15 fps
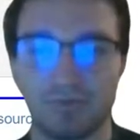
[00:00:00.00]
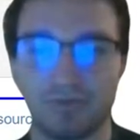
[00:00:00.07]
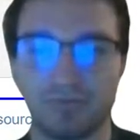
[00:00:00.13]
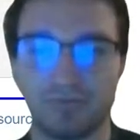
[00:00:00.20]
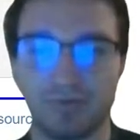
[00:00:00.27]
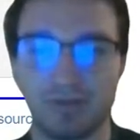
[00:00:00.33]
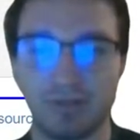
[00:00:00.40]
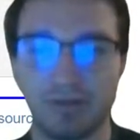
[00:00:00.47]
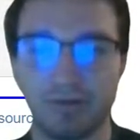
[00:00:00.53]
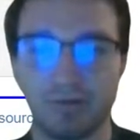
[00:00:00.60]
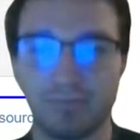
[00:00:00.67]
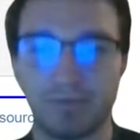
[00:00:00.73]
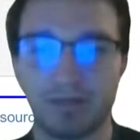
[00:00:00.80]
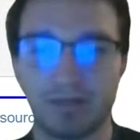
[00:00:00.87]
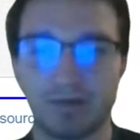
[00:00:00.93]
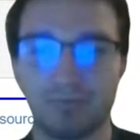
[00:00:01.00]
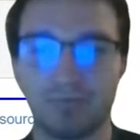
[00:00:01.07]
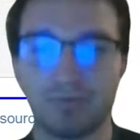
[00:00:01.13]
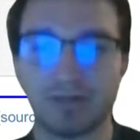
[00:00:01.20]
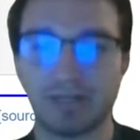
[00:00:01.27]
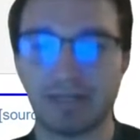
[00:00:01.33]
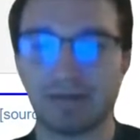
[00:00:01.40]
Really hoping I
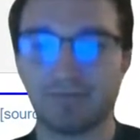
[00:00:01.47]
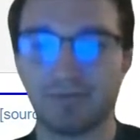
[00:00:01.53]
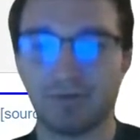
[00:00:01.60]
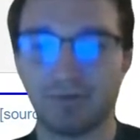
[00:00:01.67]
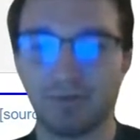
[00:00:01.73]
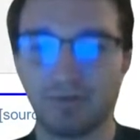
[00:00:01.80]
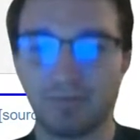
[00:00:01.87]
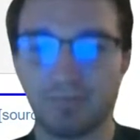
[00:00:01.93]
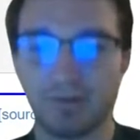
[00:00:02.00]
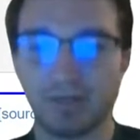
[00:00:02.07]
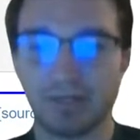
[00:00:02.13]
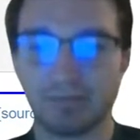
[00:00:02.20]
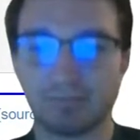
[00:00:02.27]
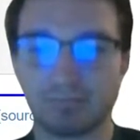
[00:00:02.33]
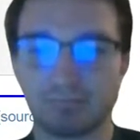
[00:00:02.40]
wouldn't have to do this, but